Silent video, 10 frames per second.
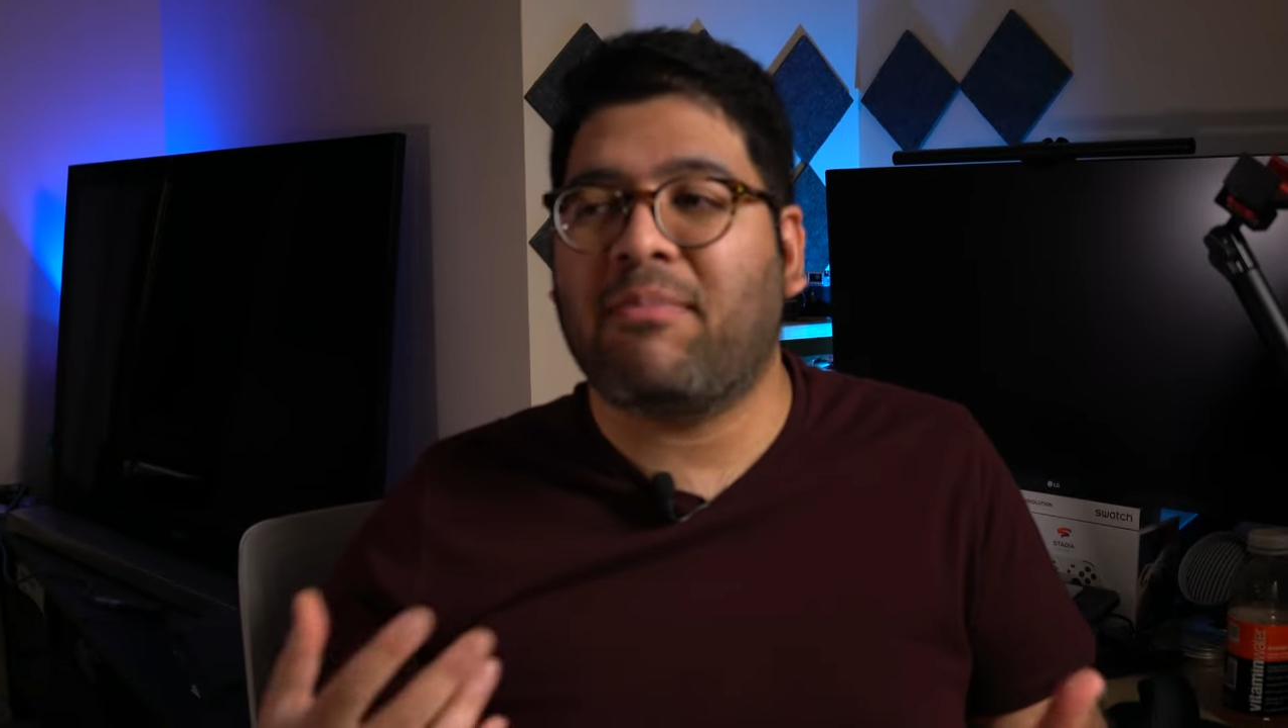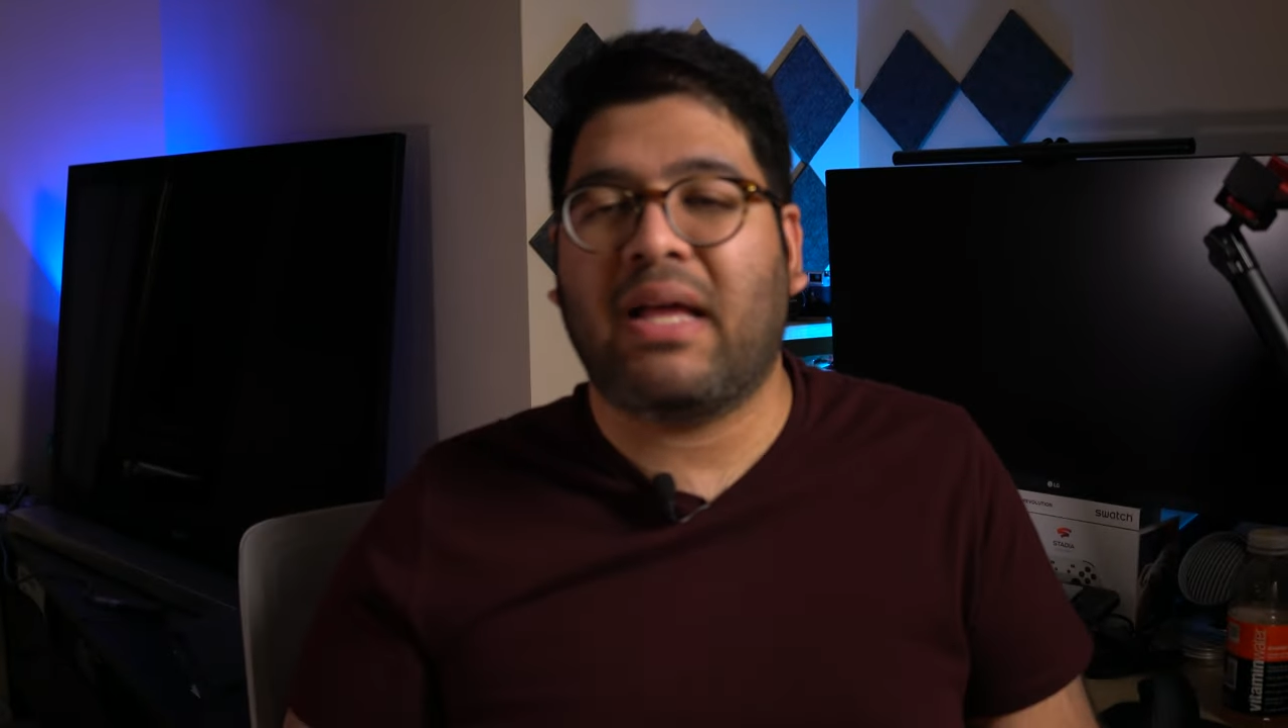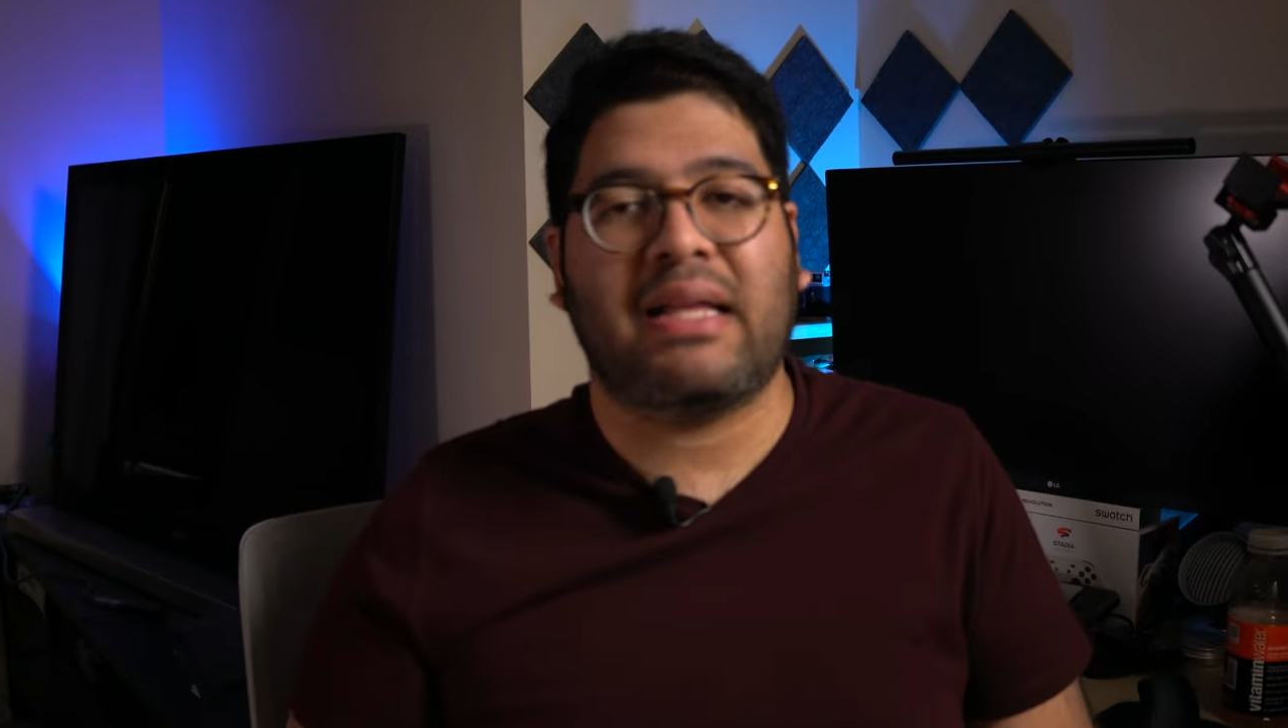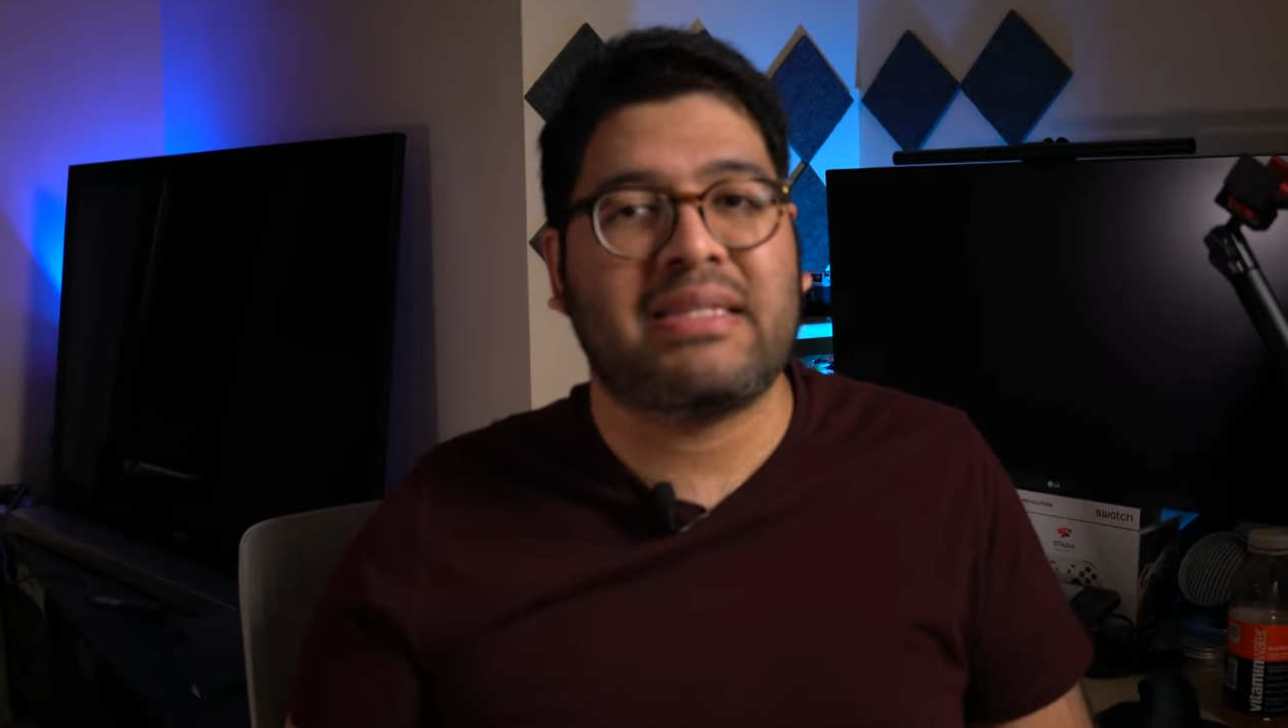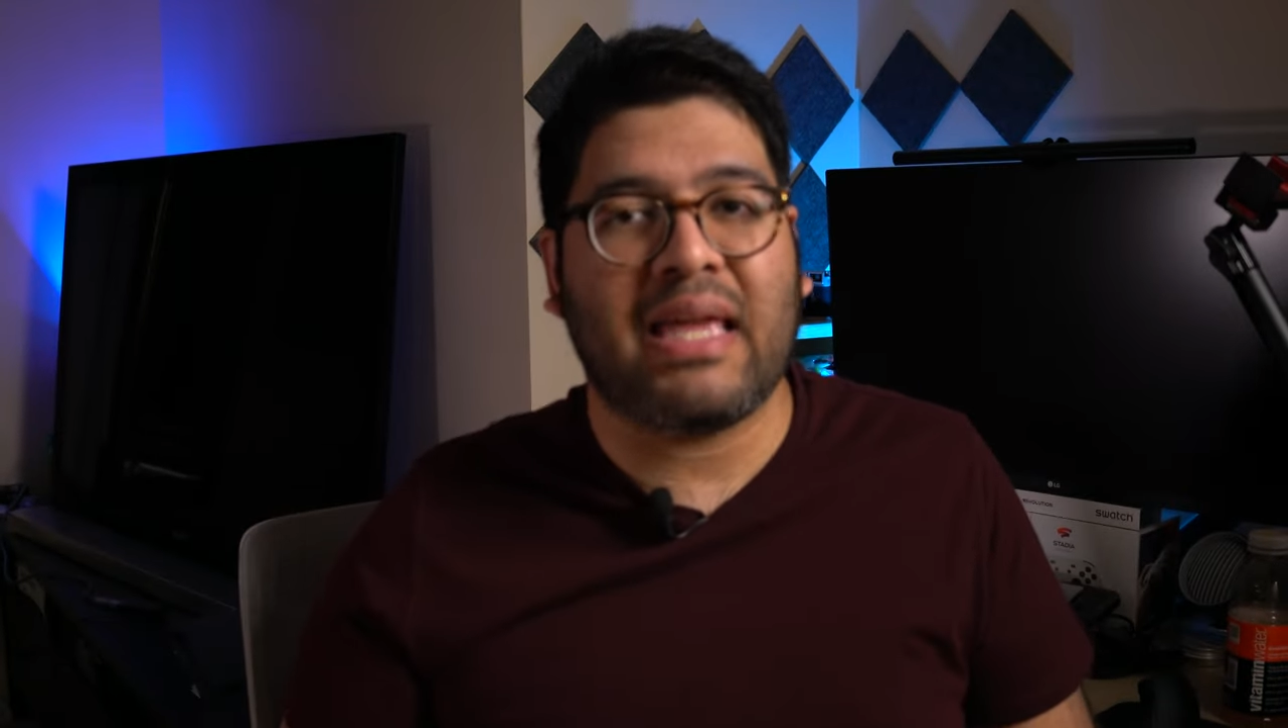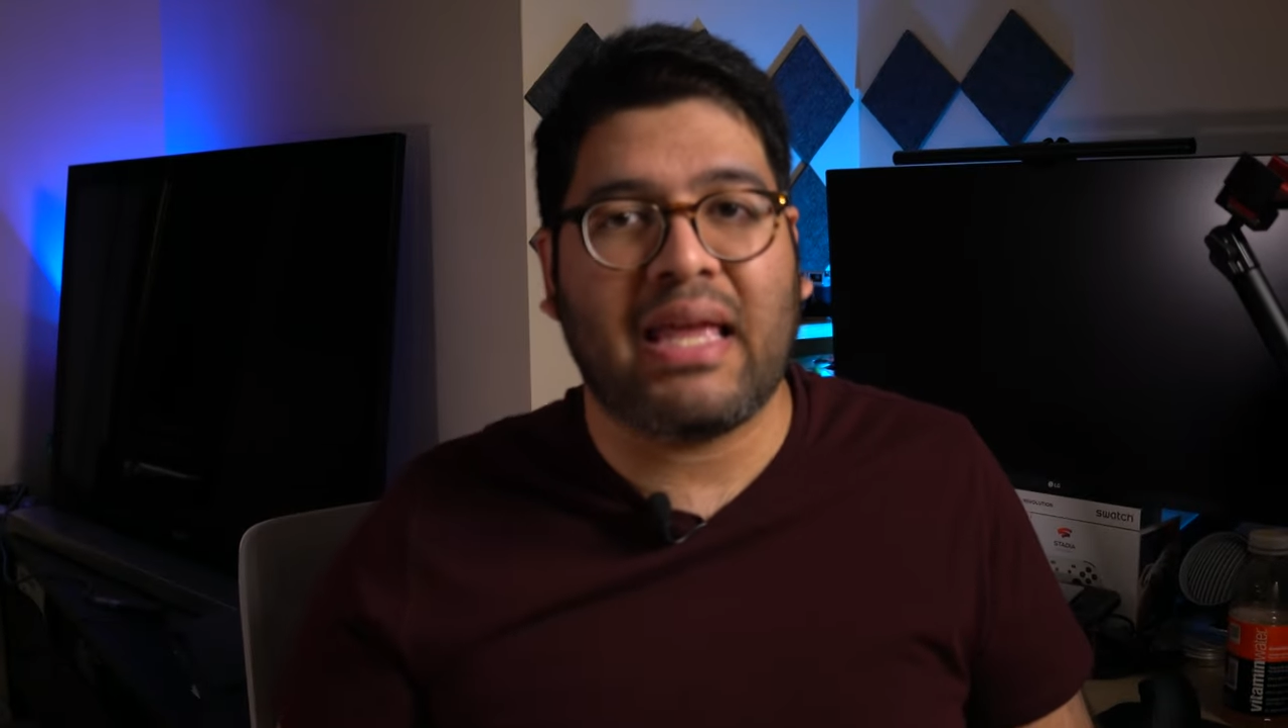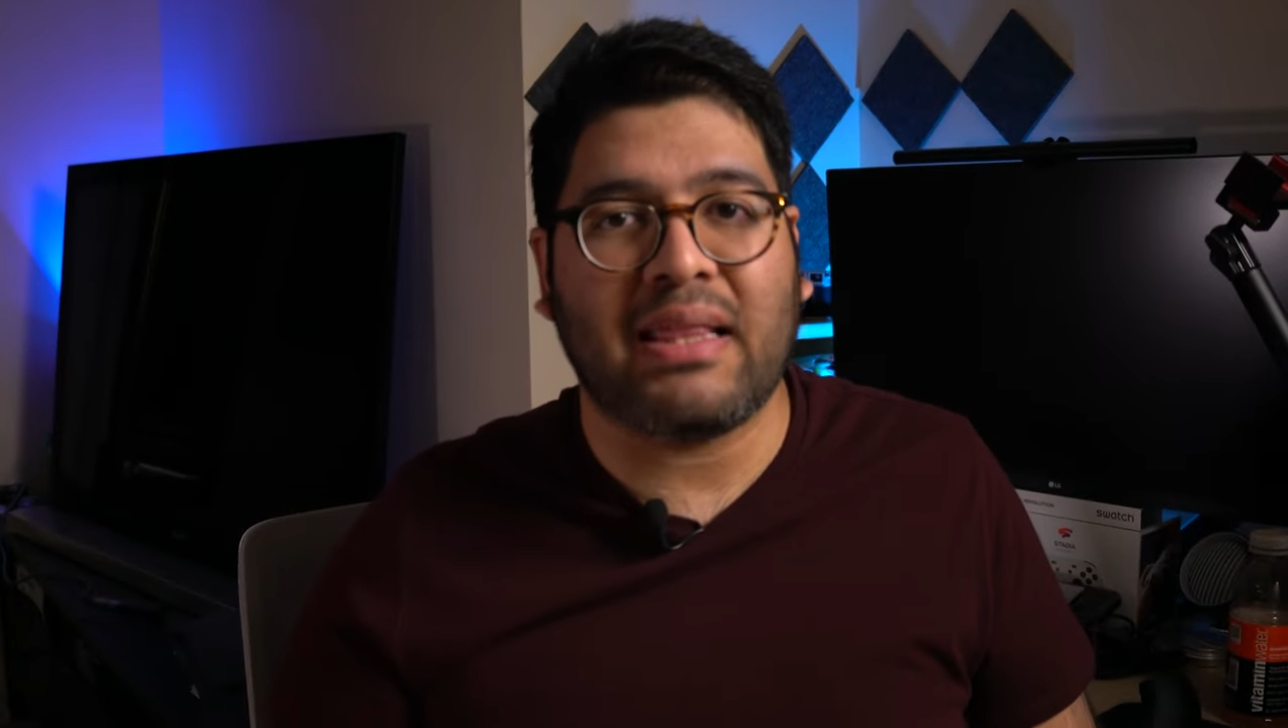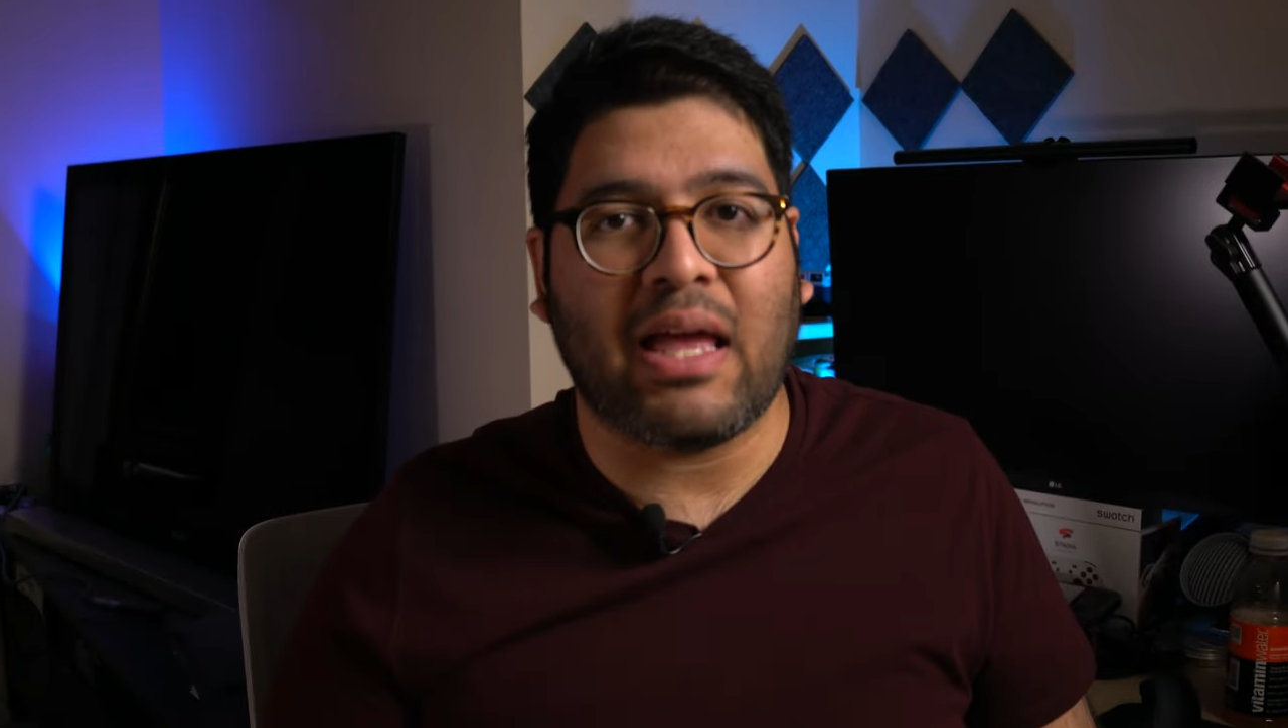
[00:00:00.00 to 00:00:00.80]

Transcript: I'm not saying